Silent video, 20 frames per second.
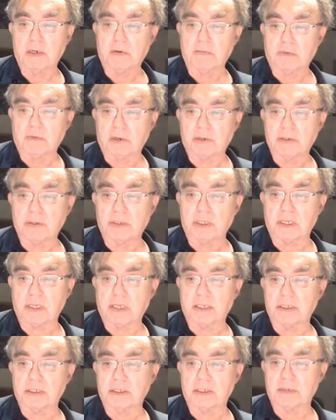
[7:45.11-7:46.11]
row
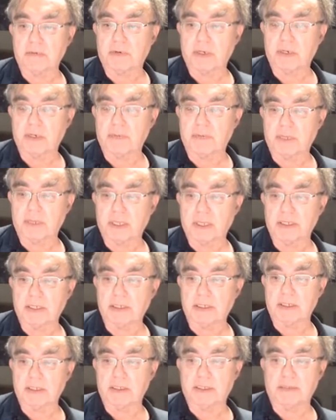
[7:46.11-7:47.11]
selection is a
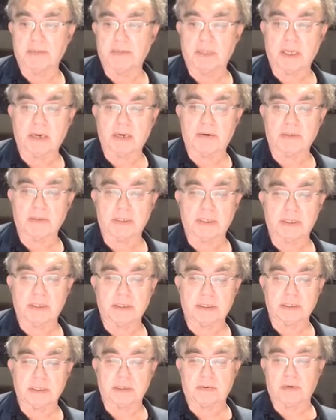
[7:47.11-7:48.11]
recommendation, the similarity and
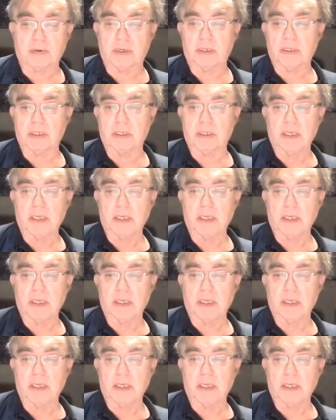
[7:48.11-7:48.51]
so on.